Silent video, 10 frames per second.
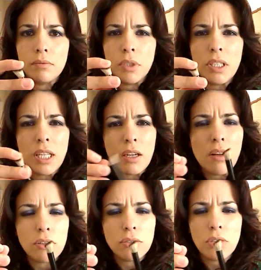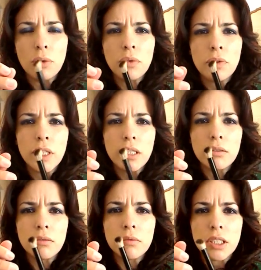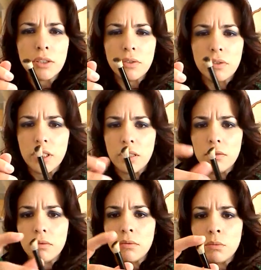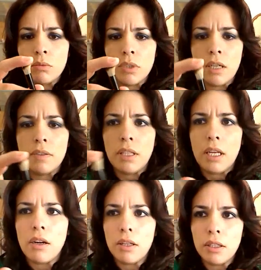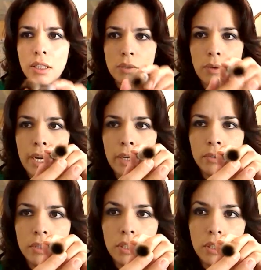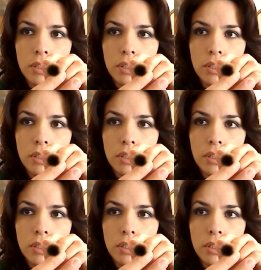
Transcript: what are they called, doe foot, deer foot, whatever they are, that it's round